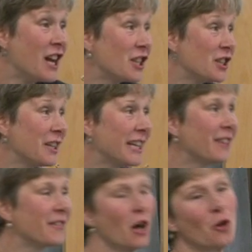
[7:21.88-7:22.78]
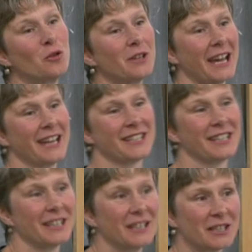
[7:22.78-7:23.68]
Do you even own the
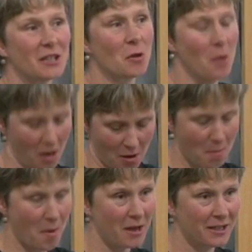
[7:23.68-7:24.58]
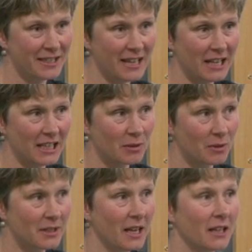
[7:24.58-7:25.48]
asset? So my understanding is
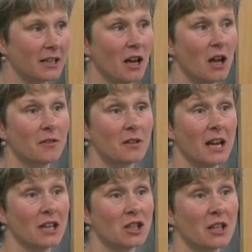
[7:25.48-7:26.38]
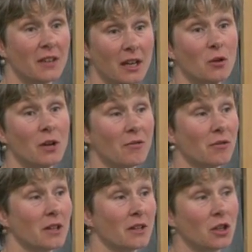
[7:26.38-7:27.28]
with Second Life that actually they own
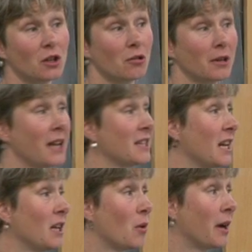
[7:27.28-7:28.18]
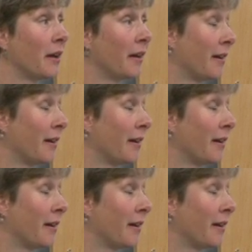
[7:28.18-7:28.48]
everything that you create anyway.